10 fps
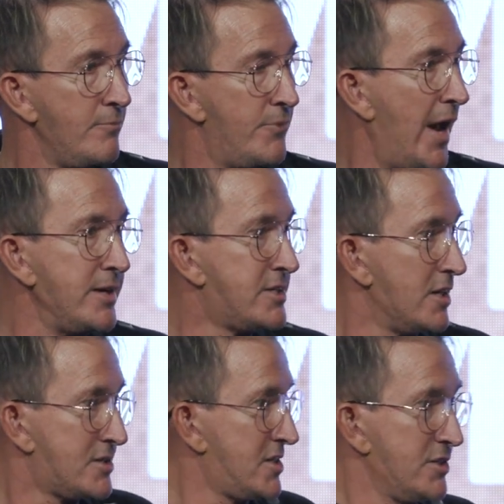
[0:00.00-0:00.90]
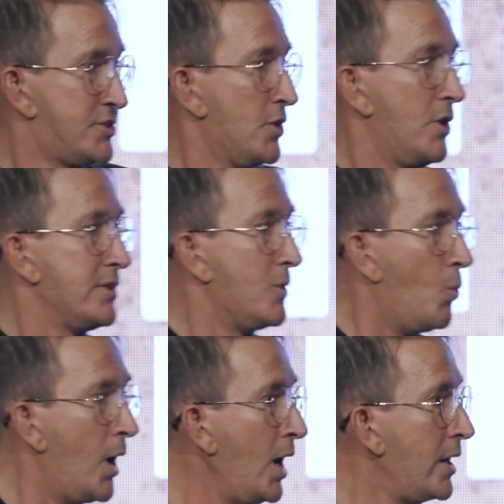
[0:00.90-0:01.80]
They just enjoyed the
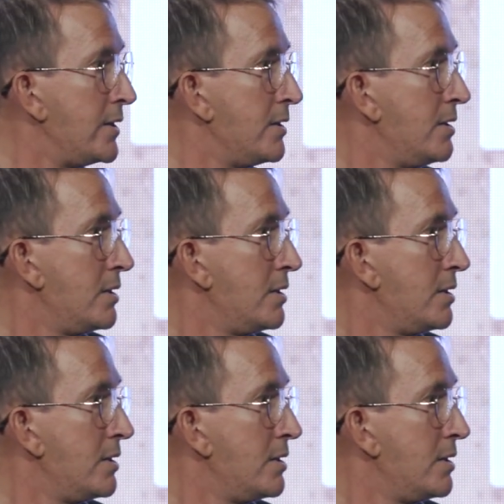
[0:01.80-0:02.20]
wine.